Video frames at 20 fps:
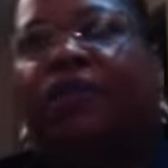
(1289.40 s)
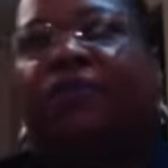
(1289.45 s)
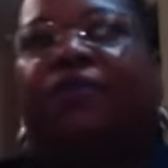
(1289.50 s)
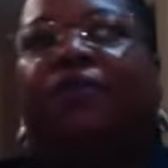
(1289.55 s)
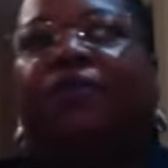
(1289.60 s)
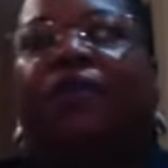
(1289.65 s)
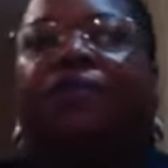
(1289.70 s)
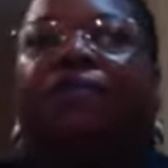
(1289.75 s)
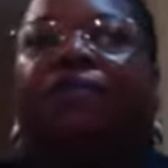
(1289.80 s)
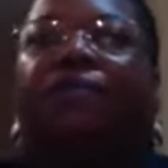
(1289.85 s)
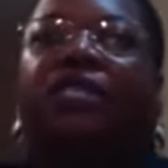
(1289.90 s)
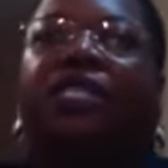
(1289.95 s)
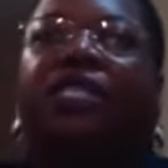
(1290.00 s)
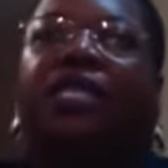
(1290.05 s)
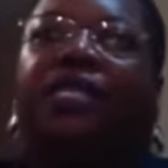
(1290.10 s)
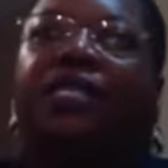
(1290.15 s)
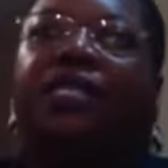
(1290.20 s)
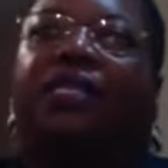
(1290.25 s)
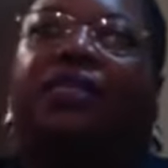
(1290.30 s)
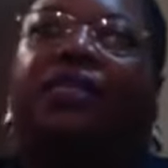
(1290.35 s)
from
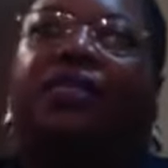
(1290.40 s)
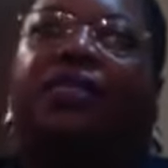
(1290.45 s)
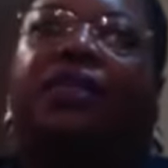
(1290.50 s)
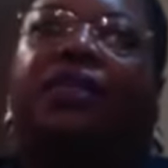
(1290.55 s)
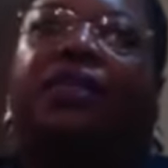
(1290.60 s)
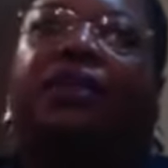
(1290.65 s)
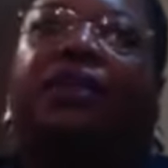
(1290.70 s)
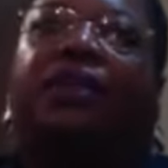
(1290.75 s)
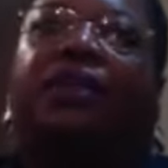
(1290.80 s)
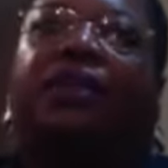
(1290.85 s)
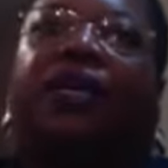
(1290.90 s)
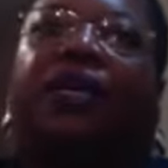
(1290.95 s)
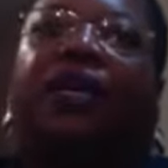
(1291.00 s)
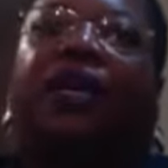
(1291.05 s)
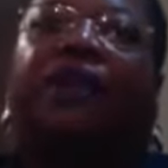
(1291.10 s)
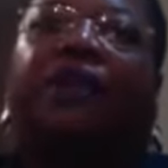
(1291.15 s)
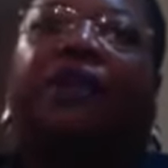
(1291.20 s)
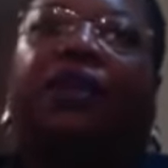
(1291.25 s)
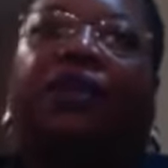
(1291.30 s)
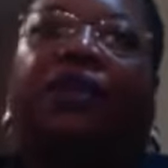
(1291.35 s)
just
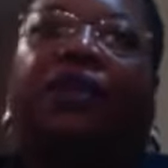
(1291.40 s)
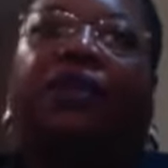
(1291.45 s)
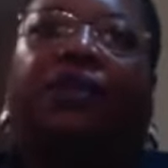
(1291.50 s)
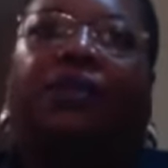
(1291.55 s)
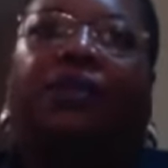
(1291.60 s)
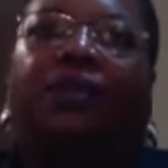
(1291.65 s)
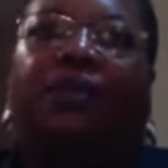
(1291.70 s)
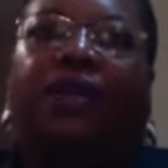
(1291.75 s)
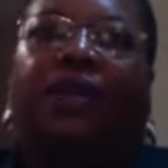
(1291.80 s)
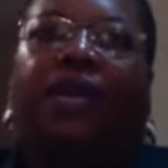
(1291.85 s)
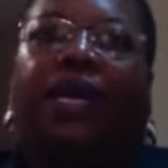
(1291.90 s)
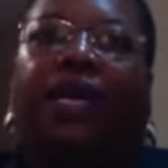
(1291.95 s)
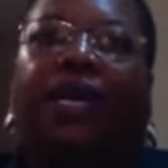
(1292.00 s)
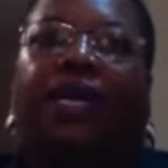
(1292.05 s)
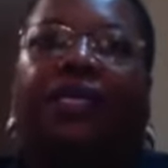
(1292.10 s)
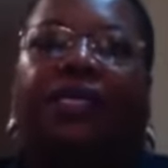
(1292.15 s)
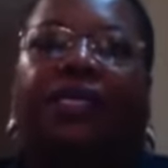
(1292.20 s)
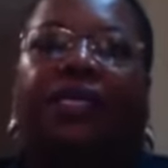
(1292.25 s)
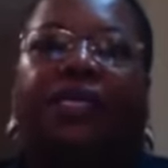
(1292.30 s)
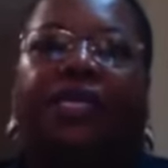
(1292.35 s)
having you
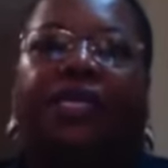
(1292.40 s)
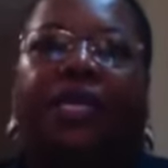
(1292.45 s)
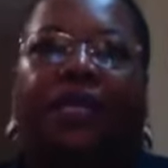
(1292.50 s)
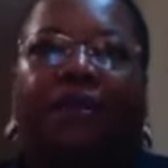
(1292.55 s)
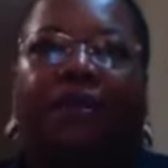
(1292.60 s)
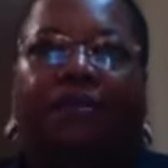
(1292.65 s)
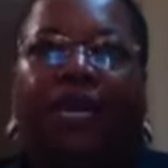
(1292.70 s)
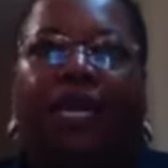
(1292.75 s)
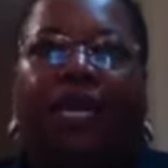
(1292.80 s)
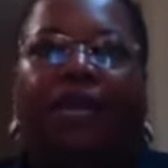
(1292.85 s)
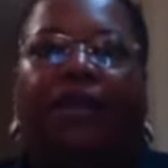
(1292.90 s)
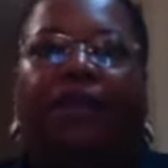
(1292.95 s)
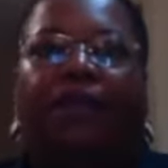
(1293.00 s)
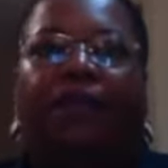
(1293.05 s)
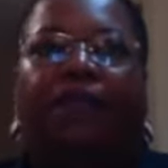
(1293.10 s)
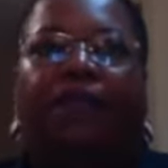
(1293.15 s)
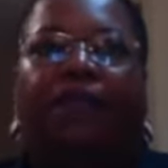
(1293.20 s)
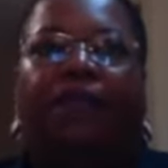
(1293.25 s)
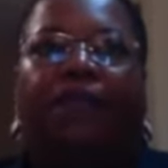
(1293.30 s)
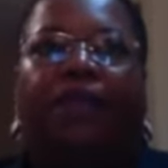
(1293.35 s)
at a stalemate.
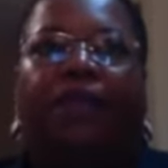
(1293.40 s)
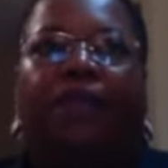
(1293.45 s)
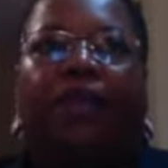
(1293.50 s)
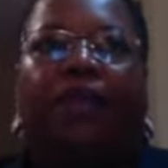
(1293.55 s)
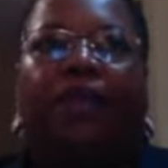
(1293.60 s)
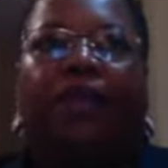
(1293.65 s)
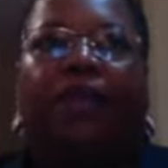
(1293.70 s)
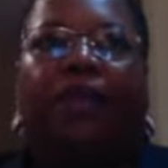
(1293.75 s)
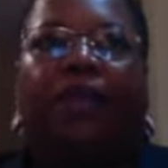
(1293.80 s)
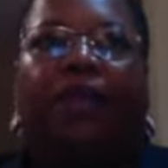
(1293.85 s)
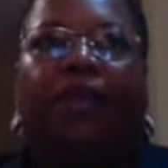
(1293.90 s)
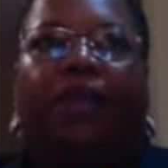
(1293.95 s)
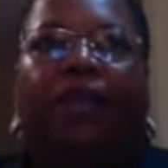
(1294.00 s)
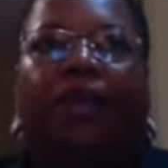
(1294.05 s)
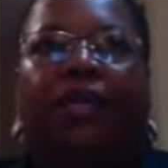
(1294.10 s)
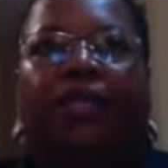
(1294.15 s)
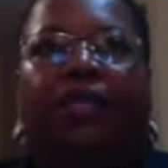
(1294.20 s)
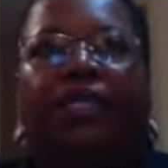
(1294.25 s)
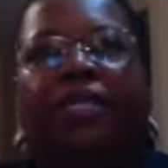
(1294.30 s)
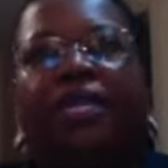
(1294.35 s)

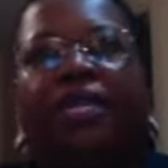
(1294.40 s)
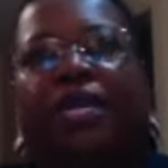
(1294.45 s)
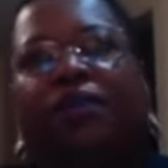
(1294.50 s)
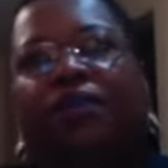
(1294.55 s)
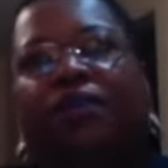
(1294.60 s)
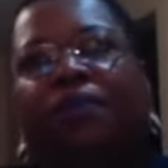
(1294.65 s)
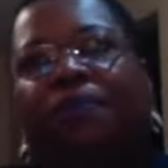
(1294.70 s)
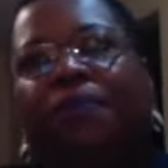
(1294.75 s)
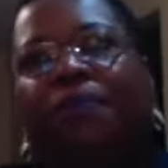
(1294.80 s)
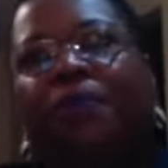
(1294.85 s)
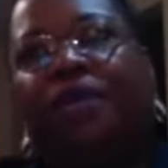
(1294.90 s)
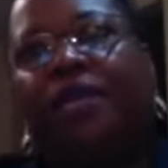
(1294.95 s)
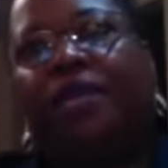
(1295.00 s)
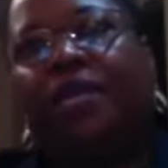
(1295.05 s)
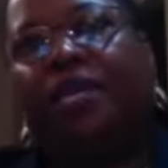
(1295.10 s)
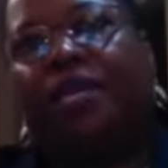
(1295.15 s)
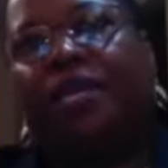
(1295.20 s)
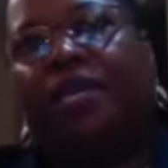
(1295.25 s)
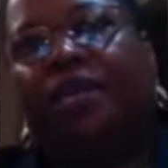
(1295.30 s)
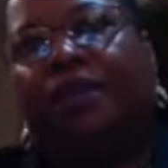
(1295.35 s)
Instead, you put
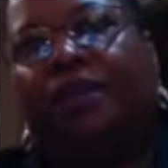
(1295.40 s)
it in